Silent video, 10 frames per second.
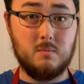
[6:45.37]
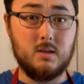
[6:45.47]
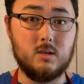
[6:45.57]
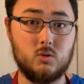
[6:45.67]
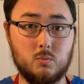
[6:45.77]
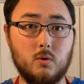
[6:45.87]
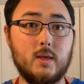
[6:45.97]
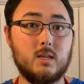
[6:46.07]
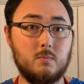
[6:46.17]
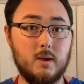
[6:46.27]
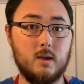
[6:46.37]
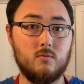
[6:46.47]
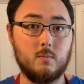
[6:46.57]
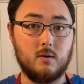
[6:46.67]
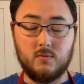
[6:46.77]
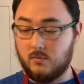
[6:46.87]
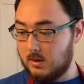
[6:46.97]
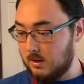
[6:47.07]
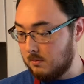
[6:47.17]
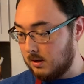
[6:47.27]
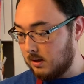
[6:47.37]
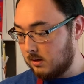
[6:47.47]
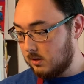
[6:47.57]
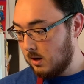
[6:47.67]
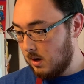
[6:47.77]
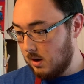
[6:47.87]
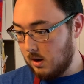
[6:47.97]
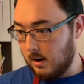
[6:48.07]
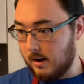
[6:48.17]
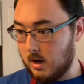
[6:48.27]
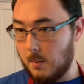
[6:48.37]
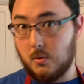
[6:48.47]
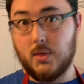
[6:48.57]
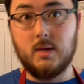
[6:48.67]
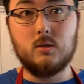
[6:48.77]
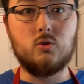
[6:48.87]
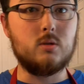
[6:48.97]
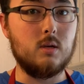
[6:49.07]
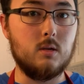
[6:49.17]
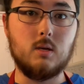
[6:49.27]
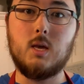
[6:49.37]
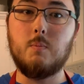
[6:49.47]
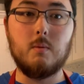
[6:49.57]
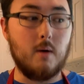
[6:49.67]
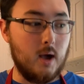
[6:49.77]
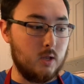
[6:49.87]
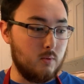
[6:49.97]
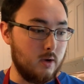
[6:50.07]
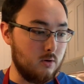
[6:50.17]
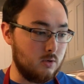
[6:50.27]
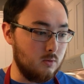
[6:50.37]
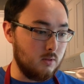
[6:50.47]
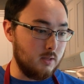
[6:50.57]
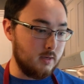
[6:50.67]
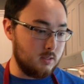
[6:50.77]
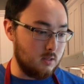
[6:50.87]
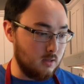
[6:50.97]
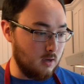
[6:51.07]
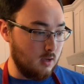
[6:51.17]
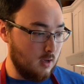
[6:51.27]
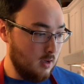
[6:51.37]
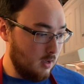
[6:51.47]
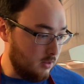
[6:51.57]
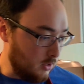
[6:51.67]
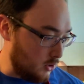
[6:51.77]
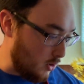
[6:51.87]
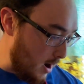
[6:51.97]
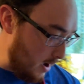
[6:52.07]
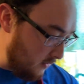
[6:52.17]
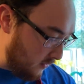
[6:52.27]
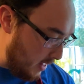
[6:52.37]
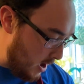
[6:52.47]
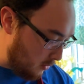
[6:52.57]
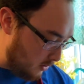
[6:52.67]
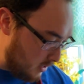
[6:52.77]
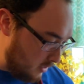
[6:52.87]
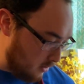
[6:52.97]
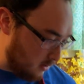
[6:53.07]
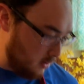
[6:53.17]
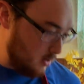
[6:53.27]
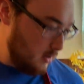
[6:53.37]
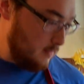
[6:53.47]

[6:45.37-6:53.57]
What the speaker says: minutes. You'll want that to bake for about 15 minutes. A couple things just to keep in mind while you're doing this. The dry flour here